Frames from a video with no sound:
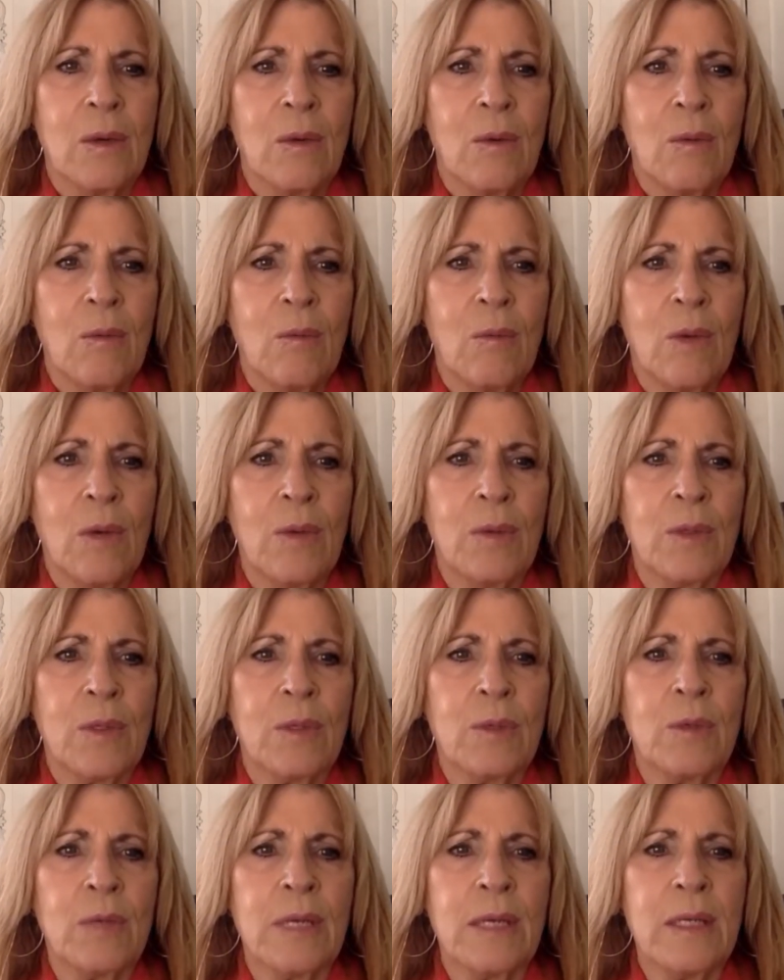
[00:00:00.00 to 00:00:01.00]
while the
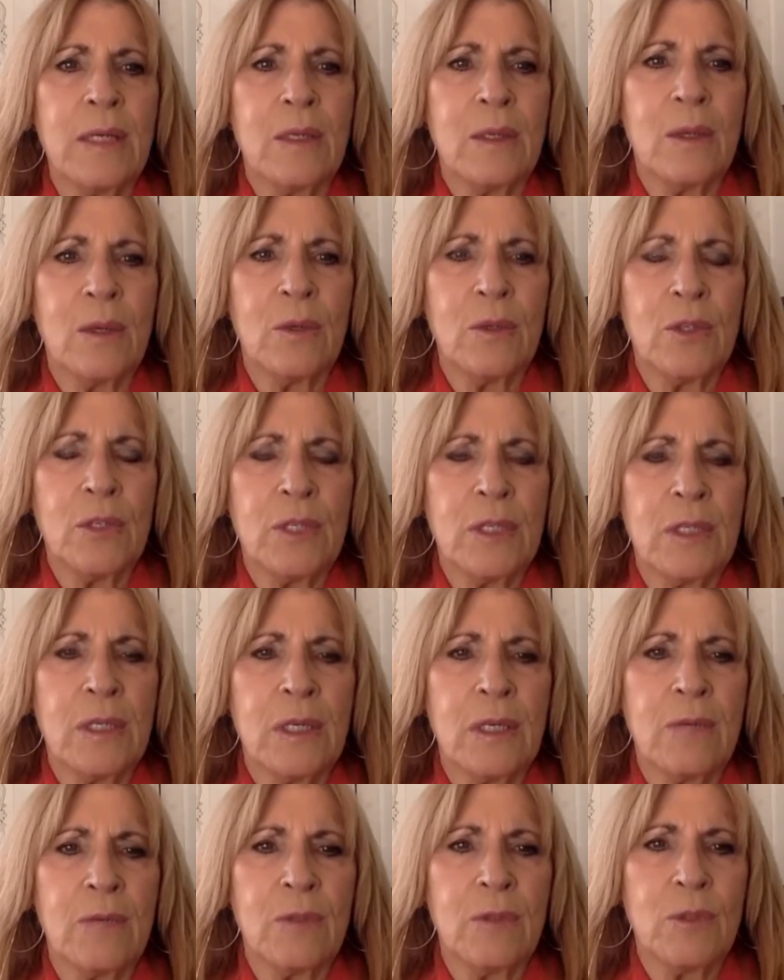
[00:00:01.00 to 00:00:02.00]
great ocean
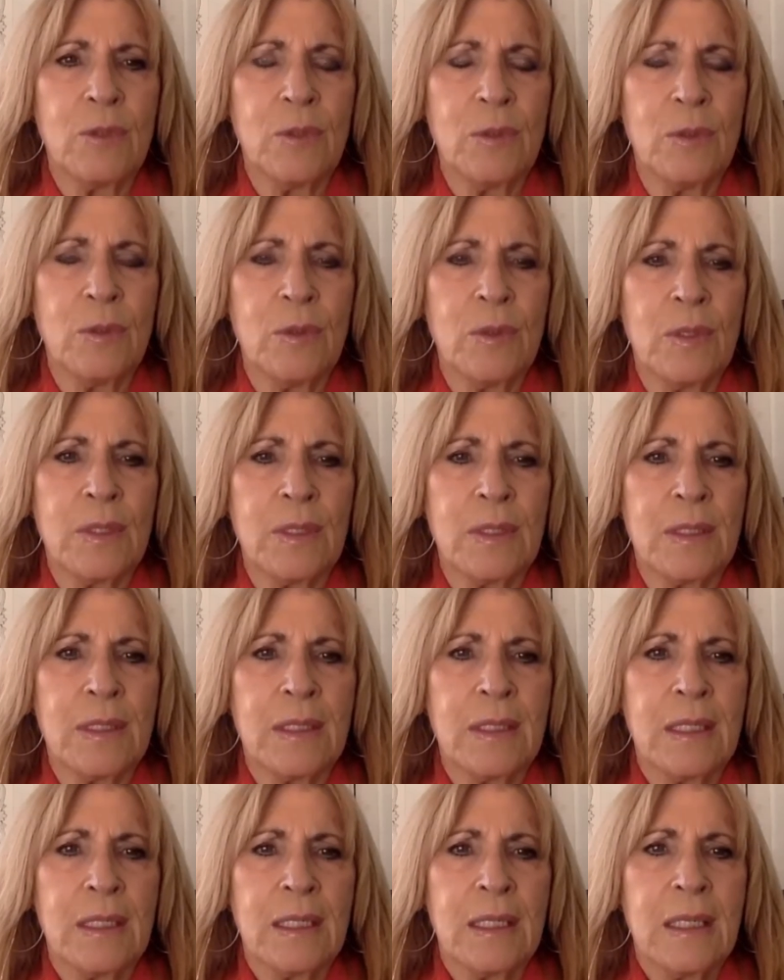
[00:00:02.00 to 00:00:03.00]
of truth
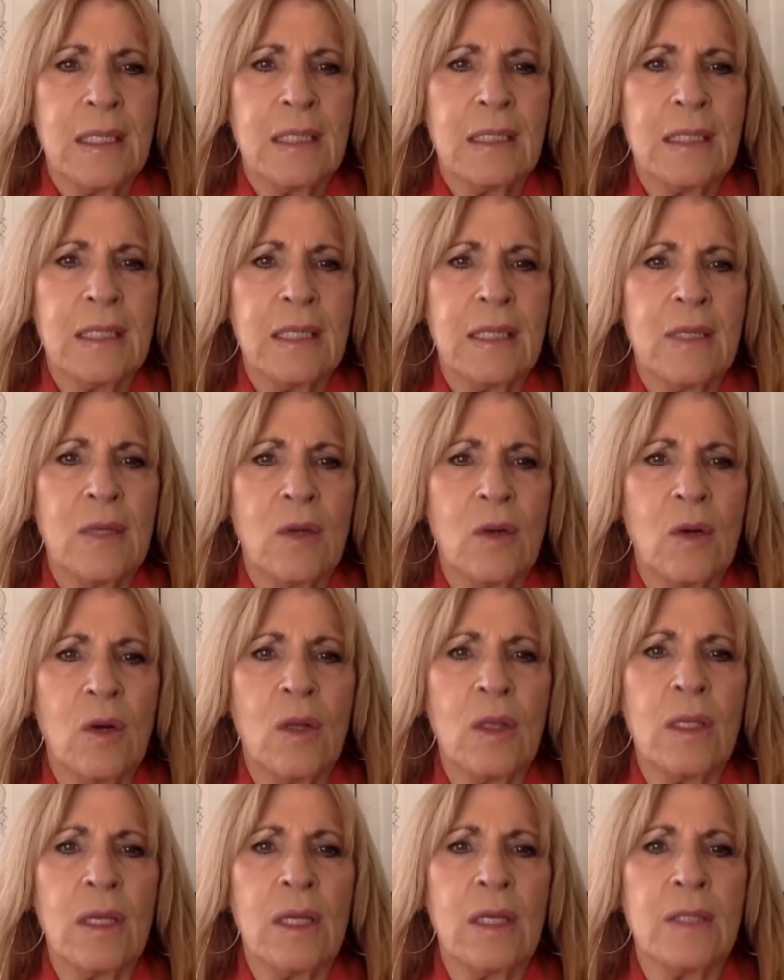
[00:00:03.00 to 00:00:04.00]
lay
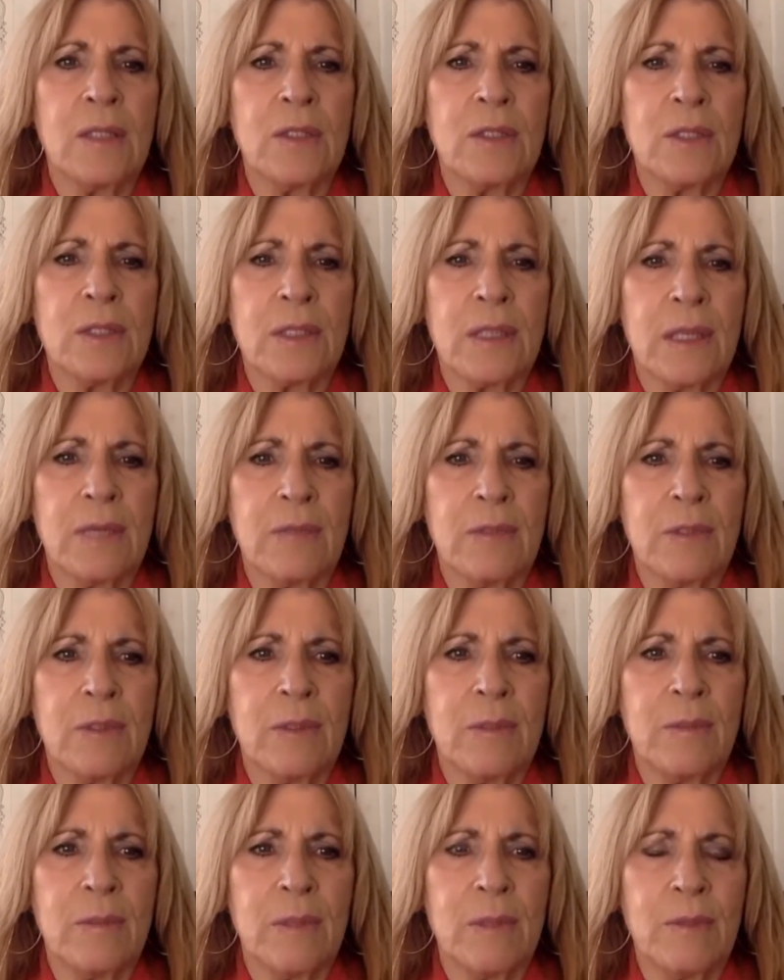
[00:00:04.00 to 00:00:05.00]
all undiscovered
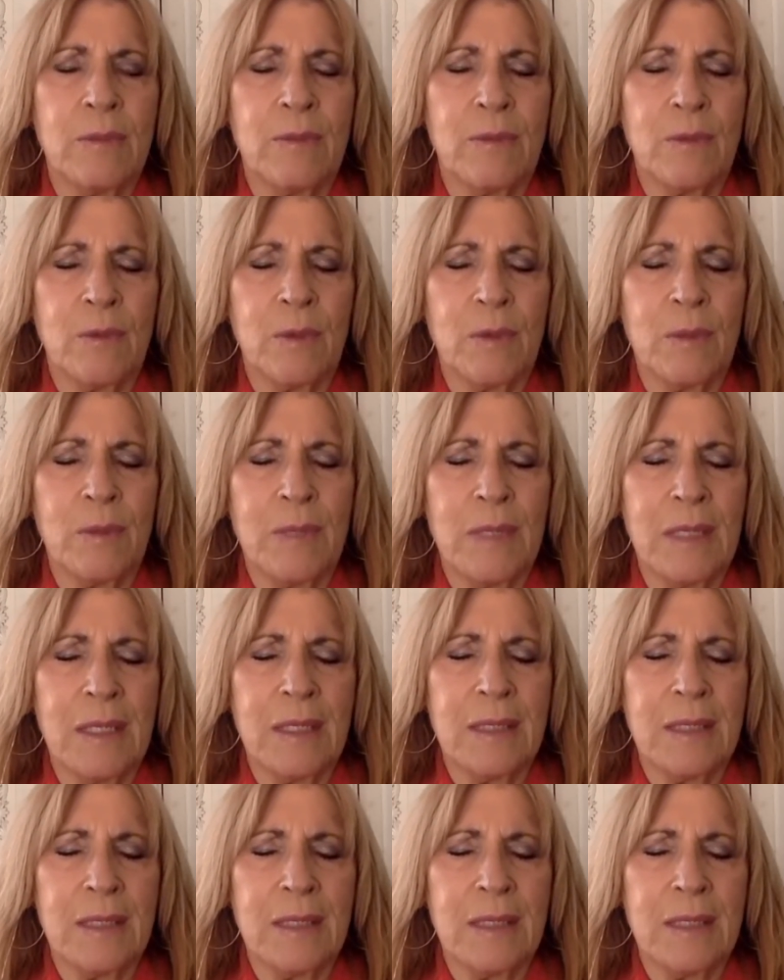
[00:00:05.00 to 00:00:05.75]
before me.